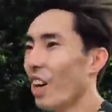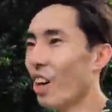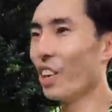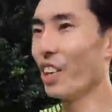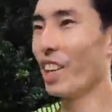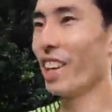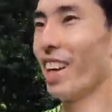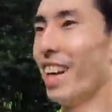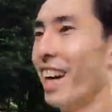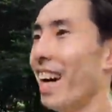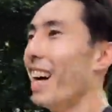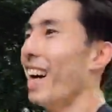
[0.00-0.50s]
Oh,
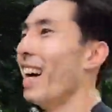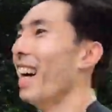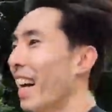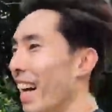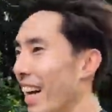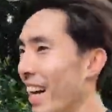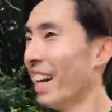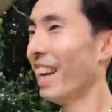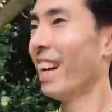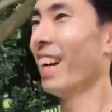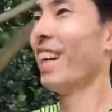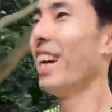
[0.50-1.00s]
yeah.
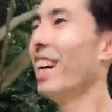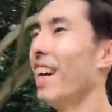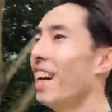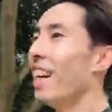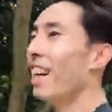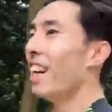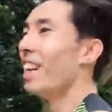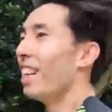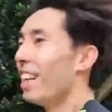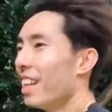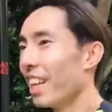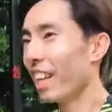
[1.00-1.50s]

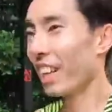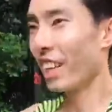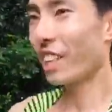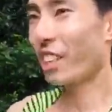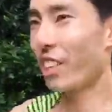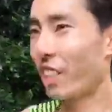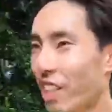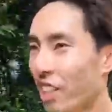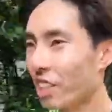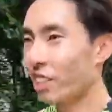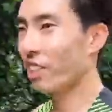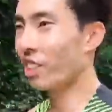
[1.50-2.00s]
Like,
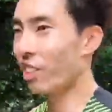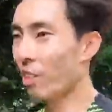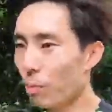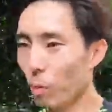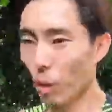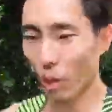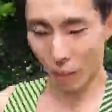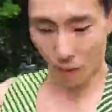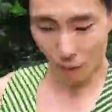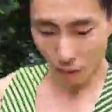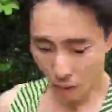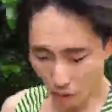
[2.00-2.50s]

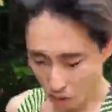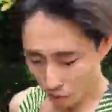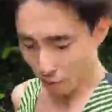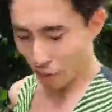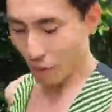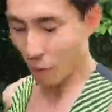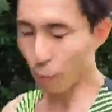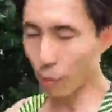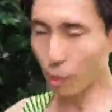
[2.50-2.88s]
Singapore, how far